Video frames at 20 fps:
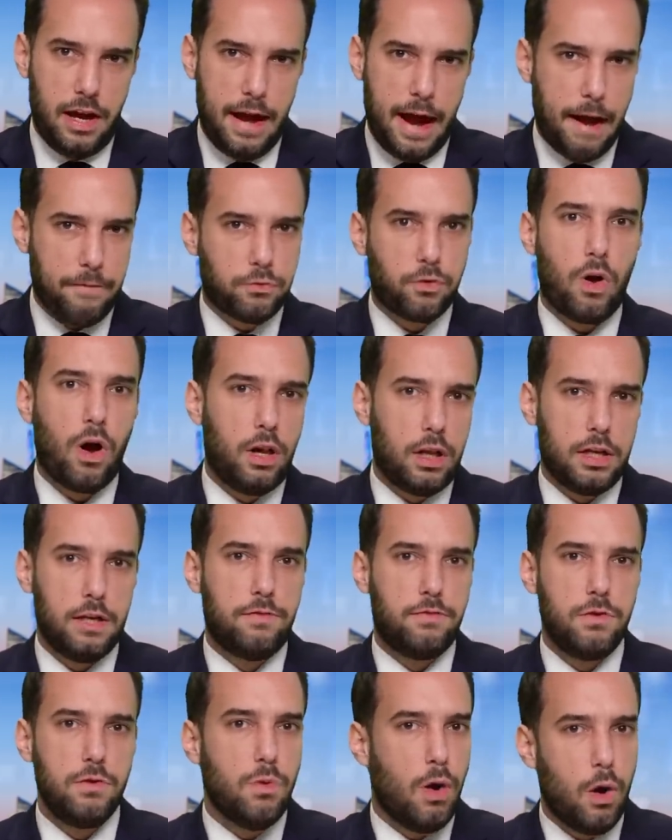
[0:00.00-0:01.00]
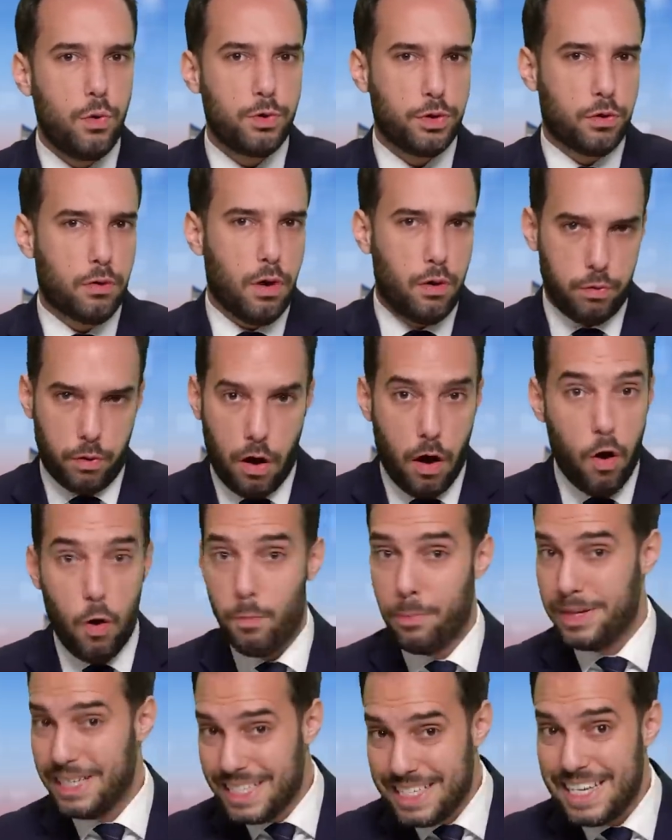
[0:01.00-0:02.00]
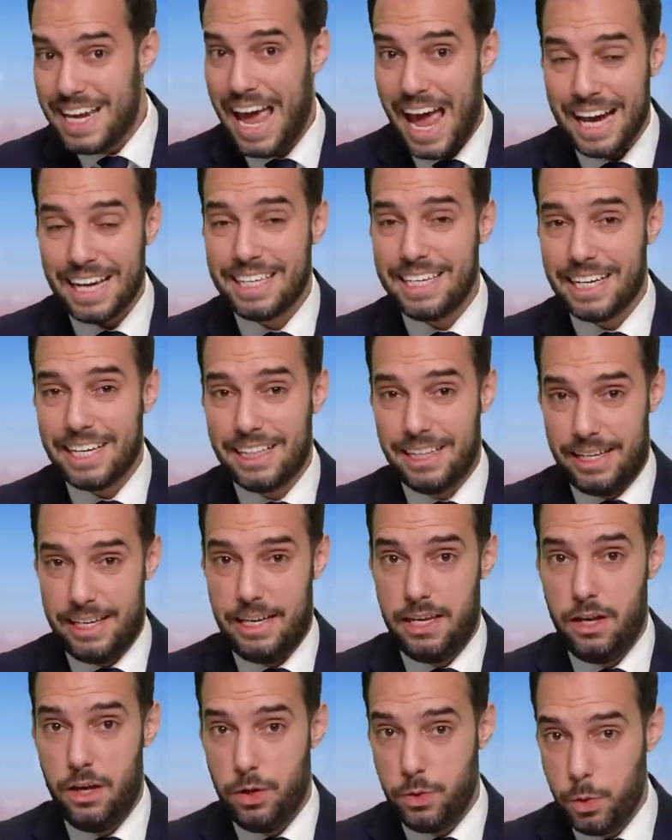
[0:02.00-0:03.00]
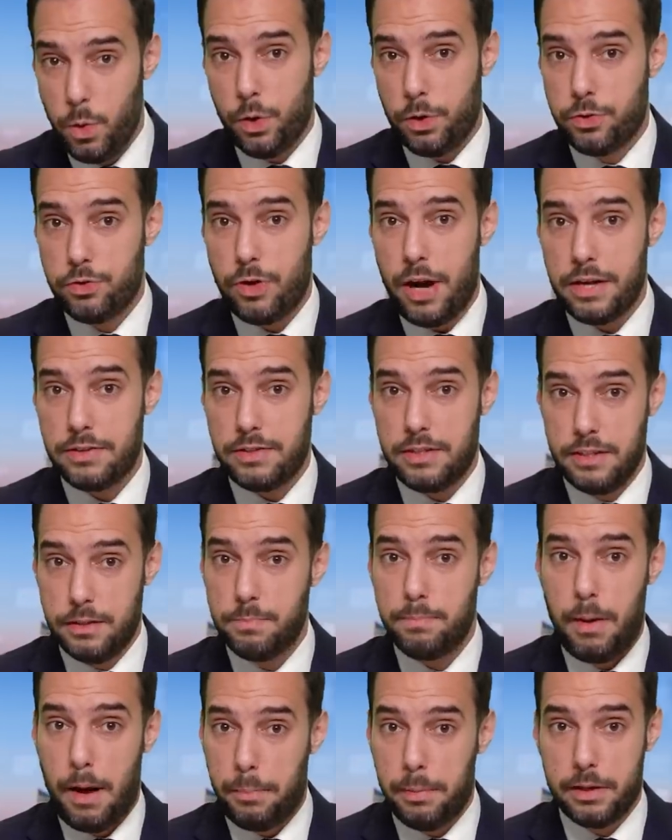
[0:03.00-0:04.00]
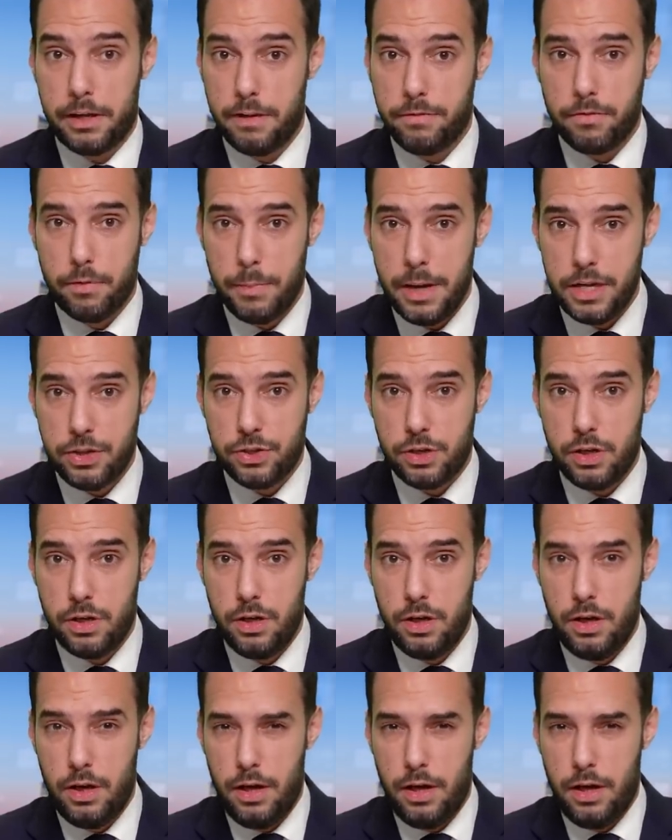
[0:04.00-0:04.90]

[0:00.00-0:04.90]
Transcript: After all, if you own your own home, technically your address is public information.